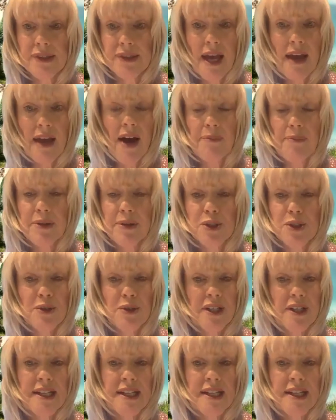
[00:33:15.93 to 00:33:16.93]
to have
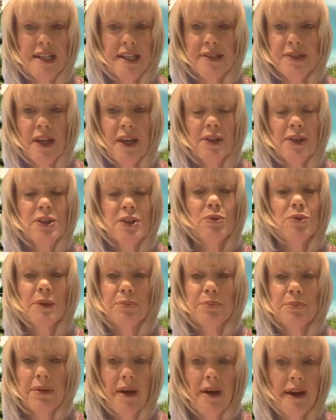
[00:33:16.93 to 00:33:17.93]
opportunities
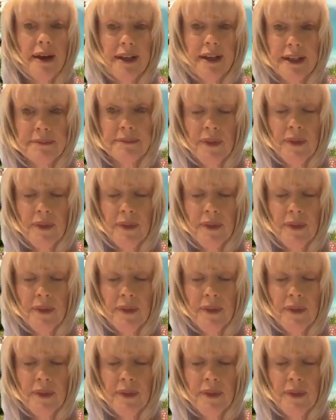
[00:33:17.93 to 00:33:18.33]
to apply it.